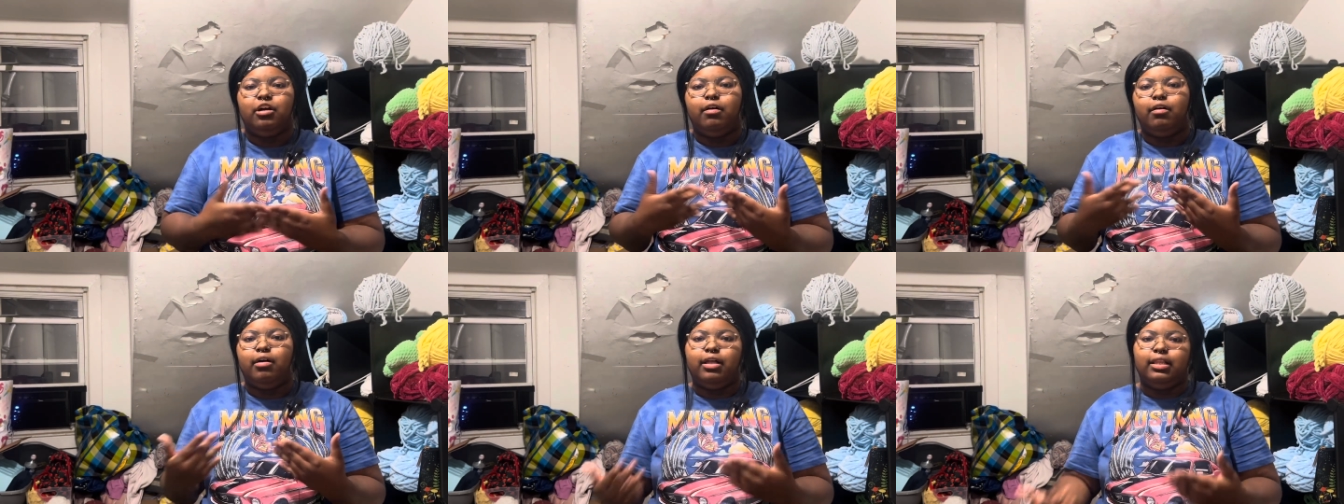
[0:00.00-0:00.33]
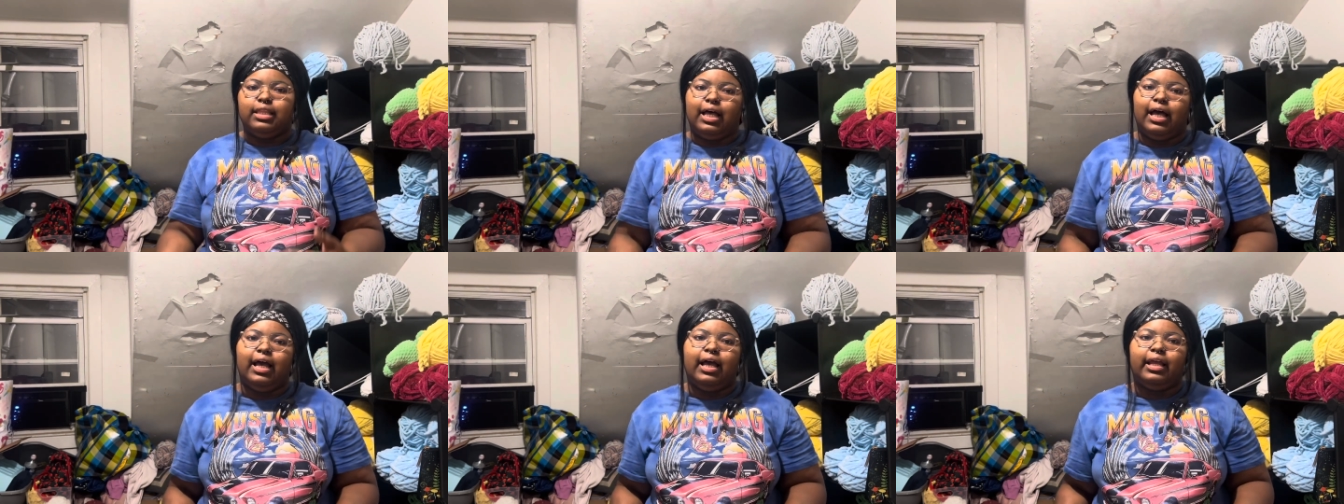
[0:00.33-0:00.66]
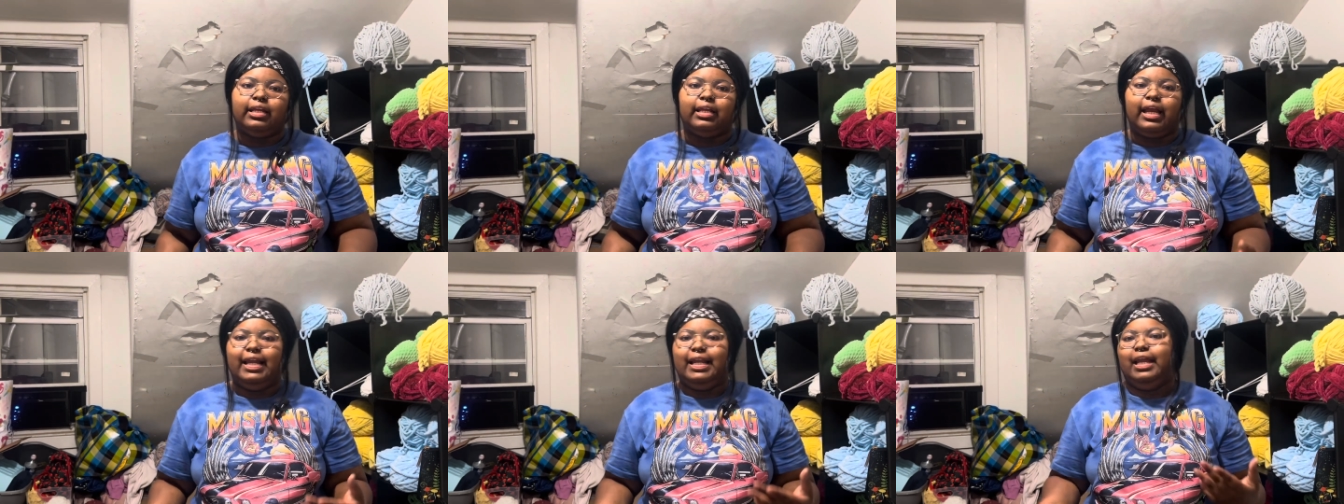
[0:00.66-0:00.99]

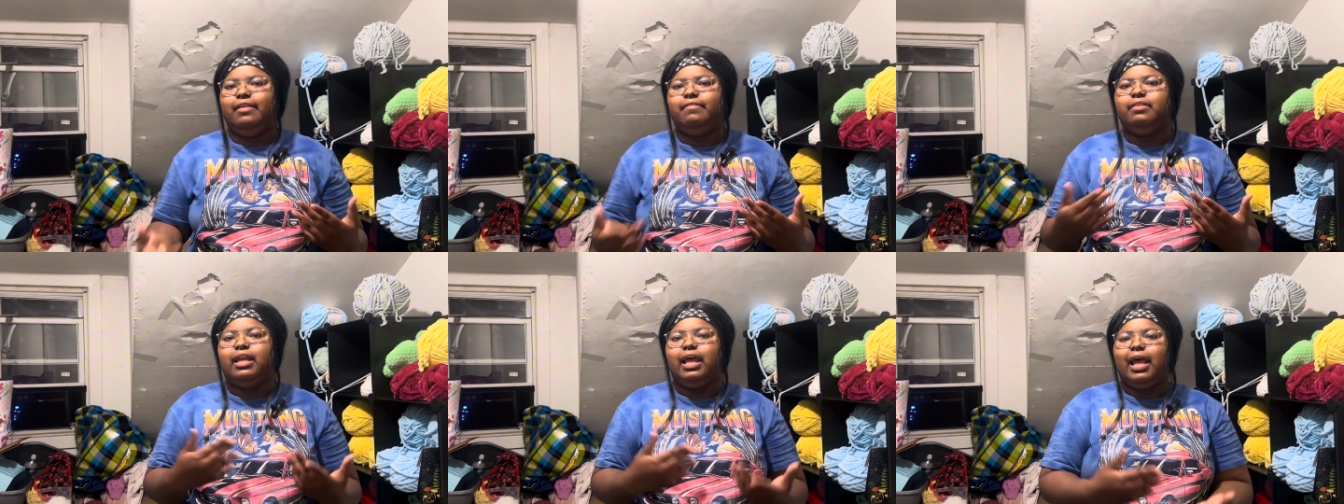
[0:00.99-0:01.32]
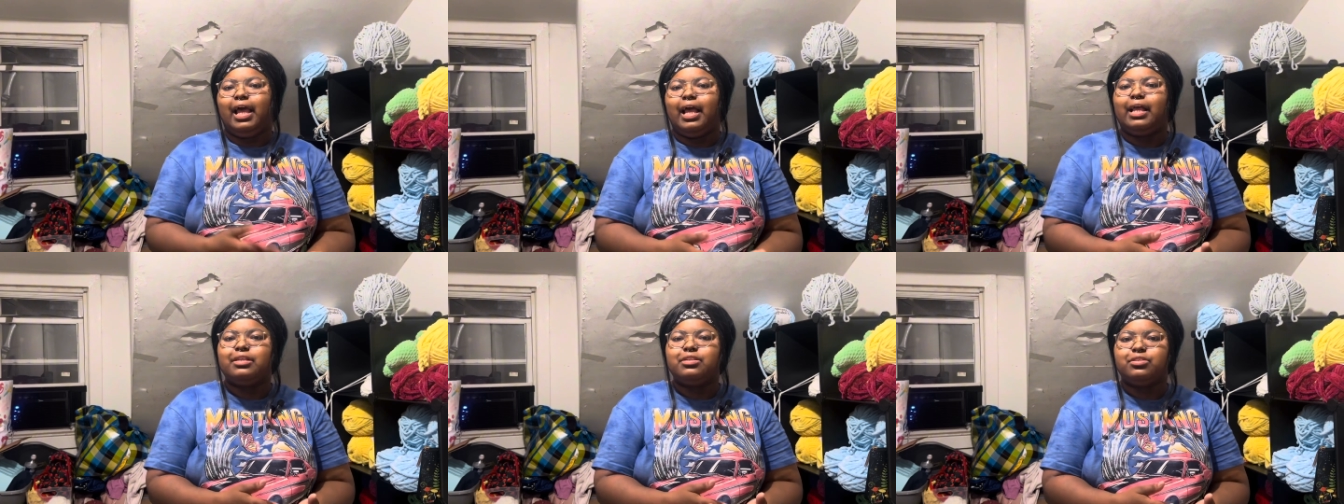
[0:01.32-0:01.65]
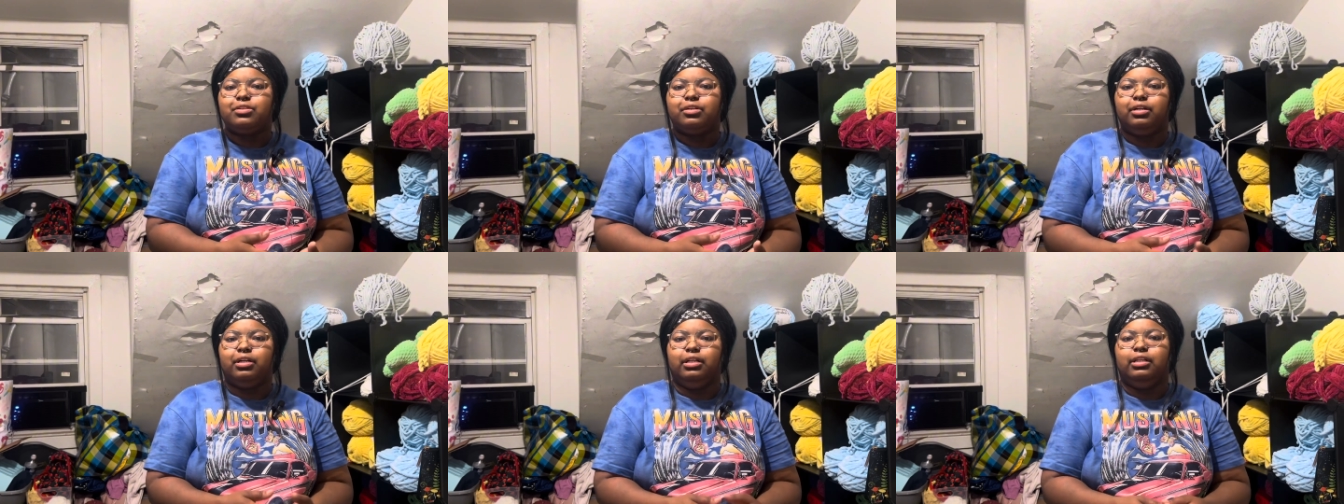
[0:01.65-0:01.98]
online and I even asked
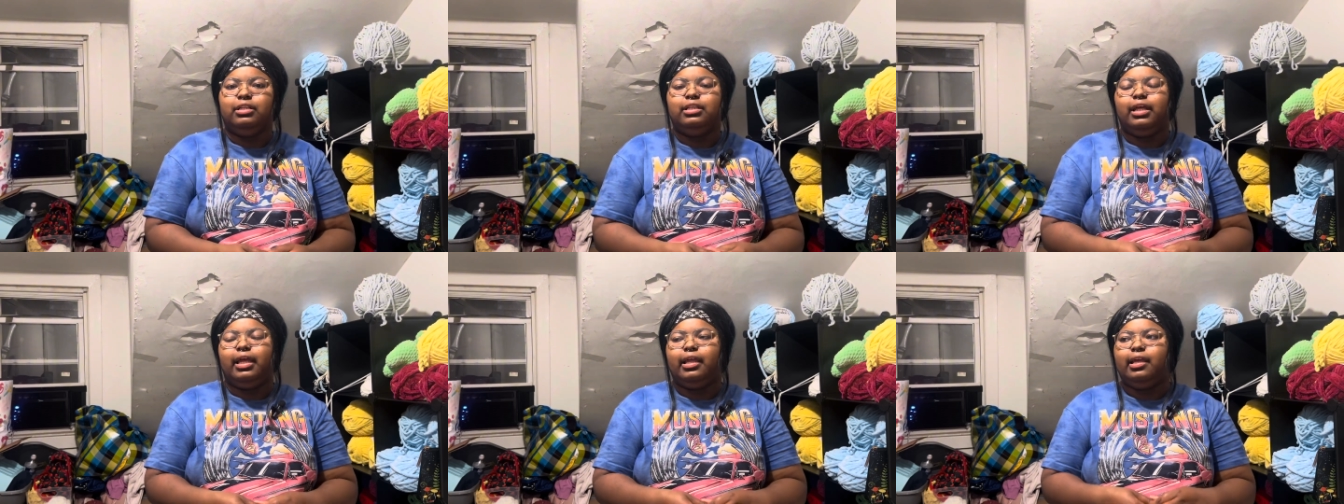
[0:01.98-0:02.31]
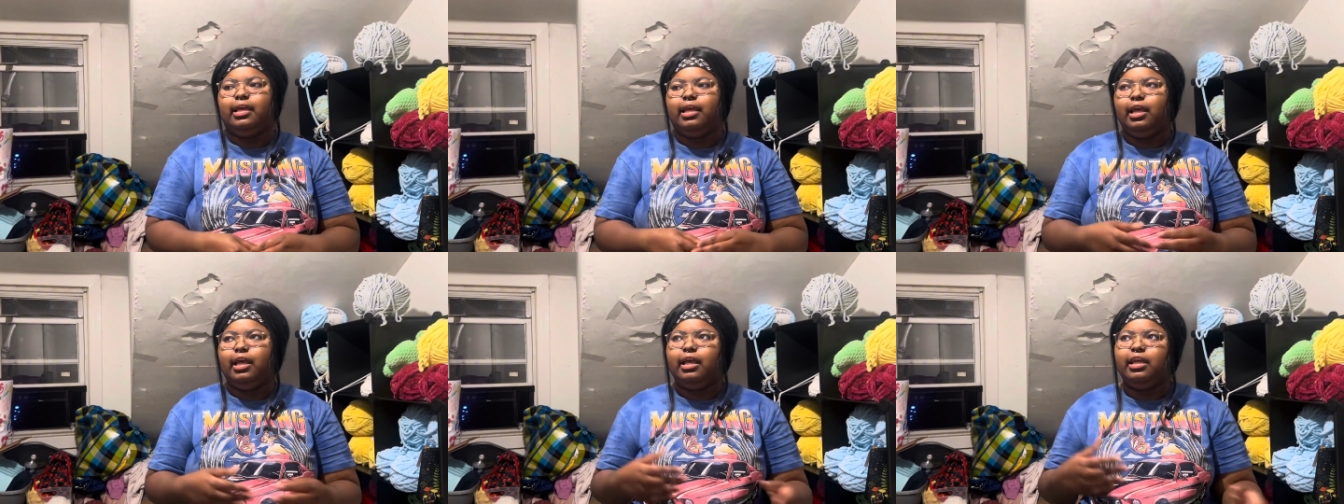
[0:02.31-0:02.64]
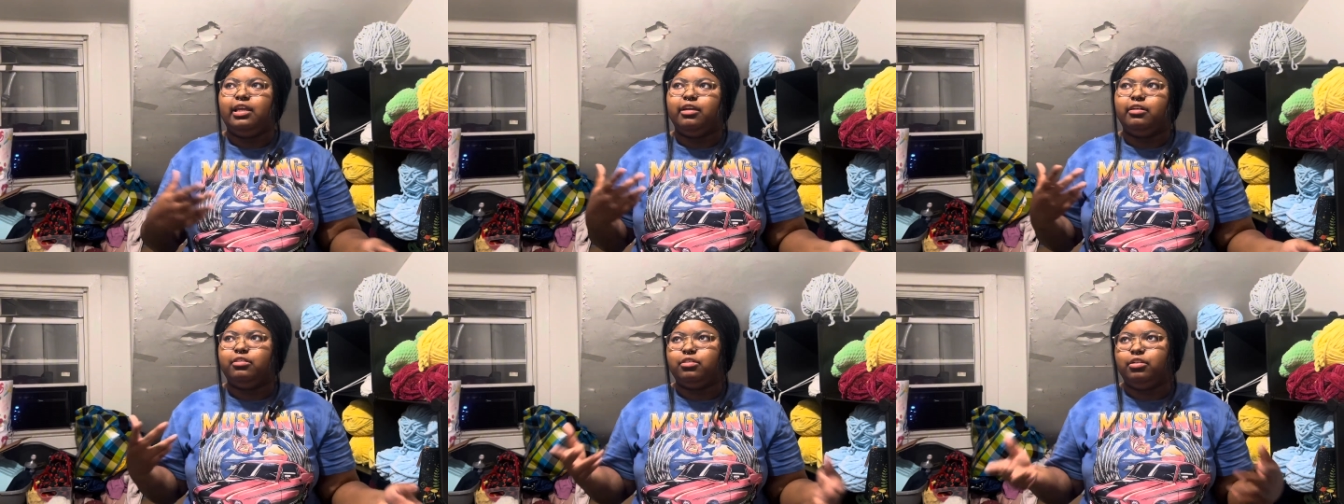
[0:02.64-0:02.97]
her like,
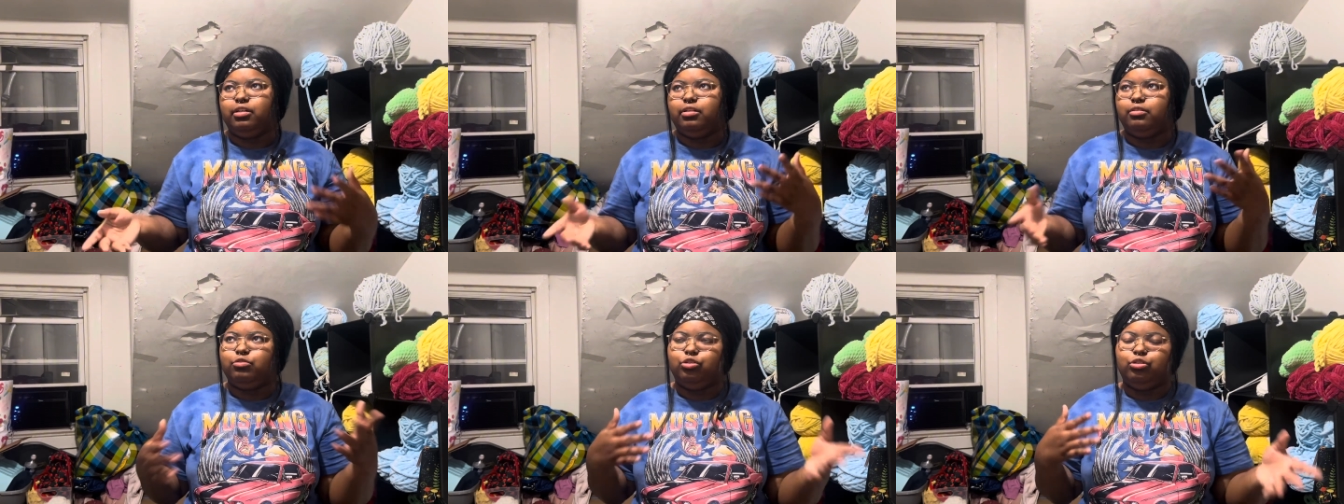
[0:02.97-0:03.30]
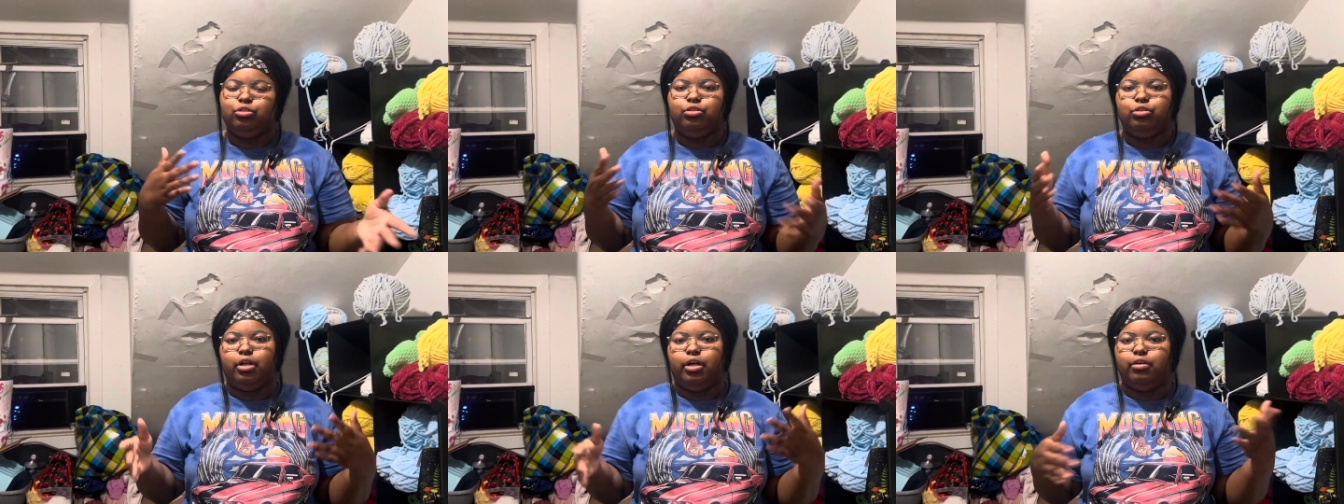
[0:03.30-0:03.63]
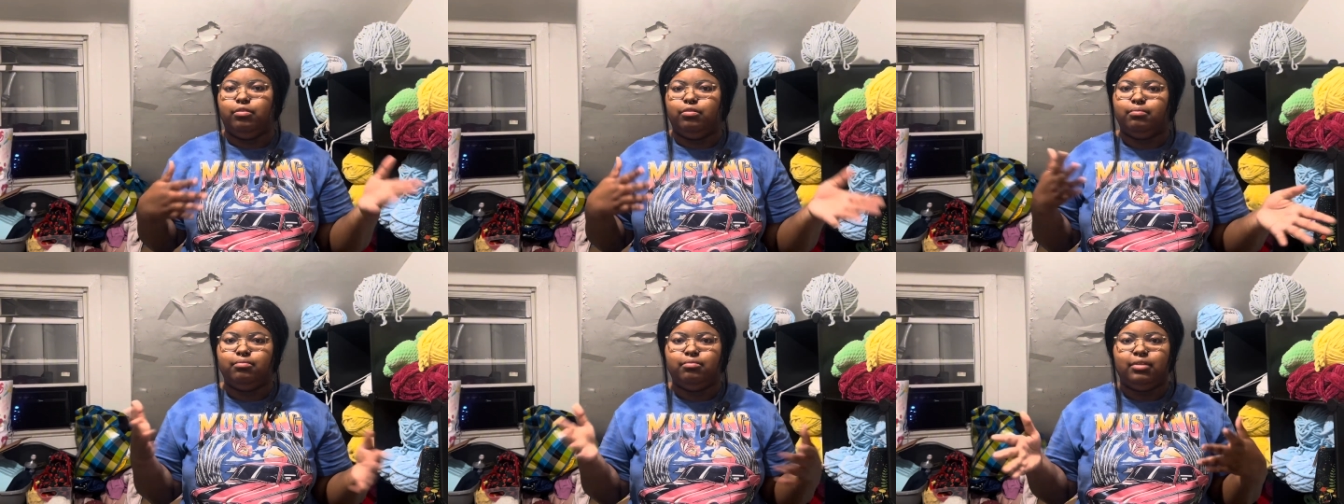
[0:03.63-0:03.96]
"Hey, do you know